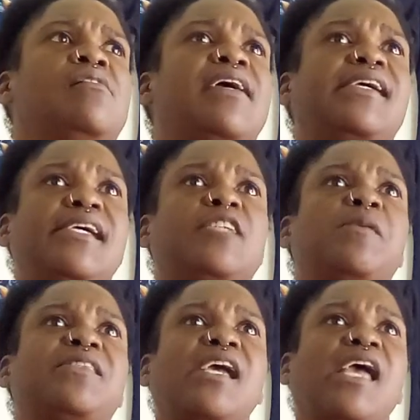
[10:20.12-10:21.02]
They is,
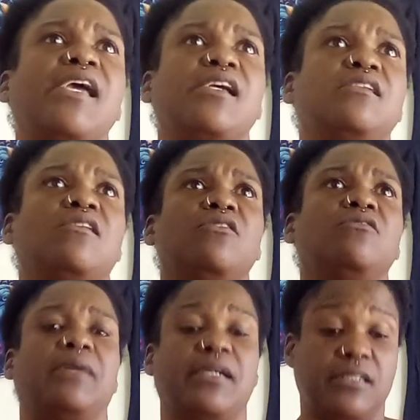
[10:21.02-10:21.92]
but they ain't.
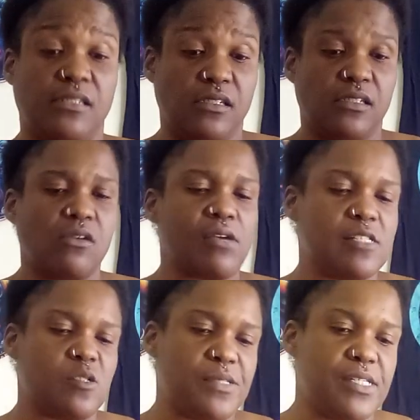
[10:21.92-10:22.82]
Oh, my goodness.
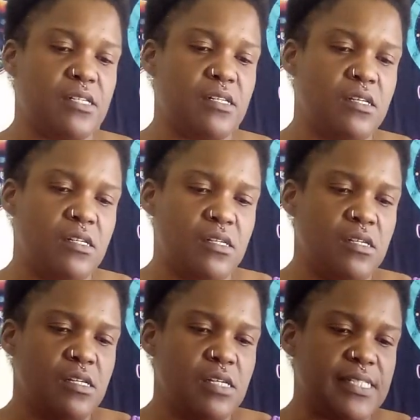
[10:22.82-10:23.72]
Okay, Spirit.
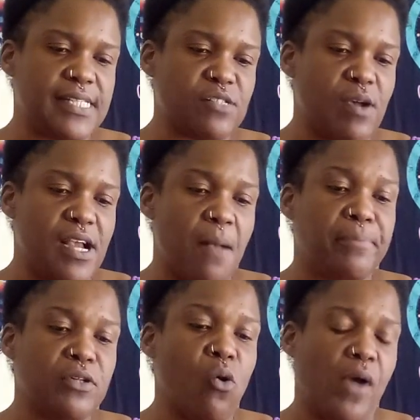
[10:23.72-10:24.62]
It says right here,
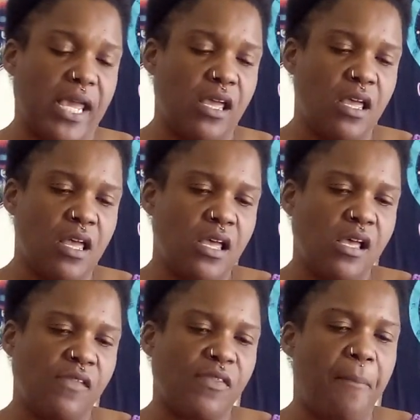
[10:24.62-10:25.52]
employ
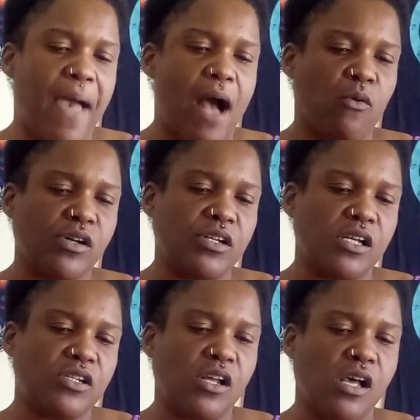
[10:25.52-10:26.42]
the power
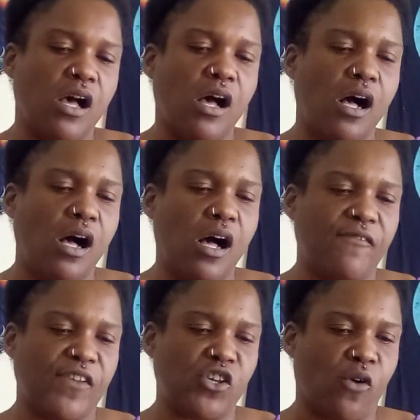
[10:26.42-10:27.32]

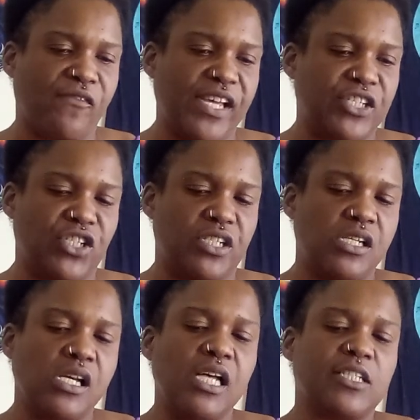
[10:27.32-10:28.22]
of your vision.
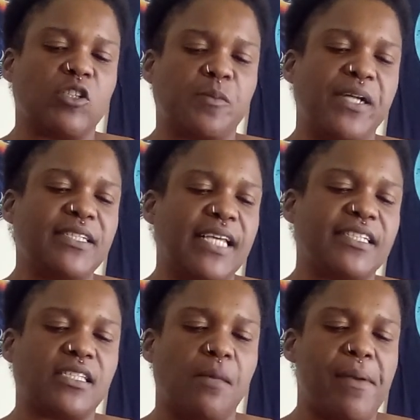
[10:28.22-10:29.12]
So Spirit
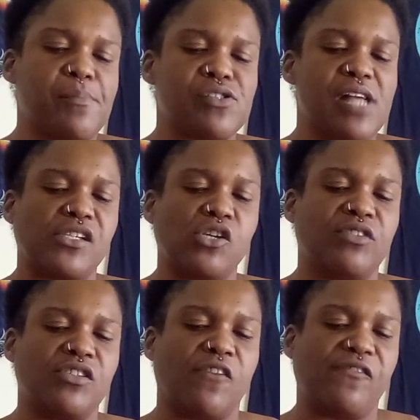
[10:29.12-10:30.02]
says some people are not
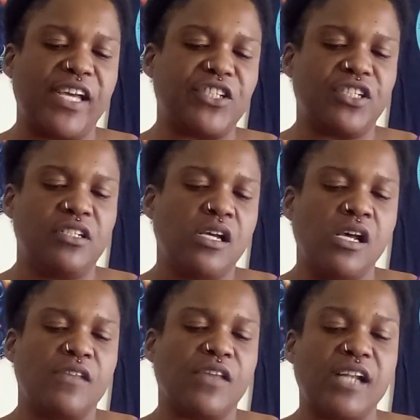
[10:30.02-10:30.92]
using their vision.
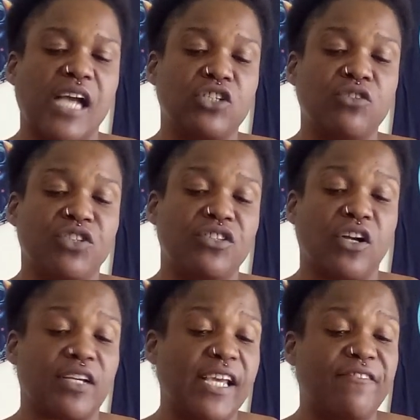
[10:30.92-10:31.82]
They're not using
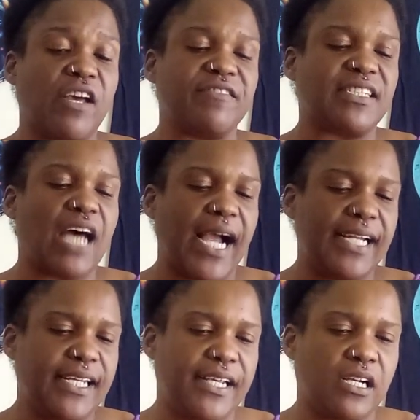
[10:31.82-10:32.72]
their gift of
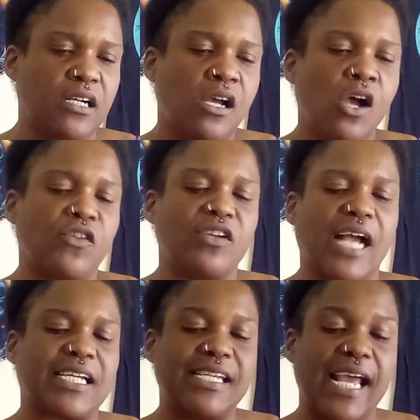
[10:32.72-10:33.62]
sight here. They're
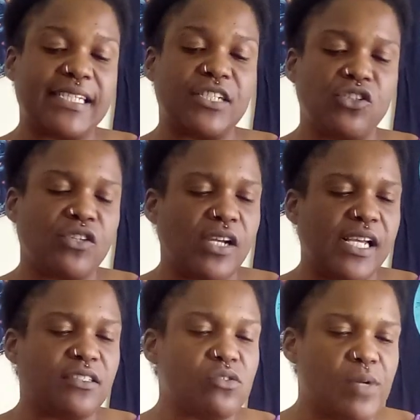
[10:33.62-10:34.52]
not connected to their
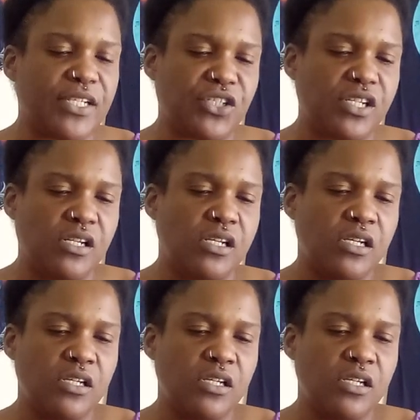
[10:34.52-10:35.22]
intuition.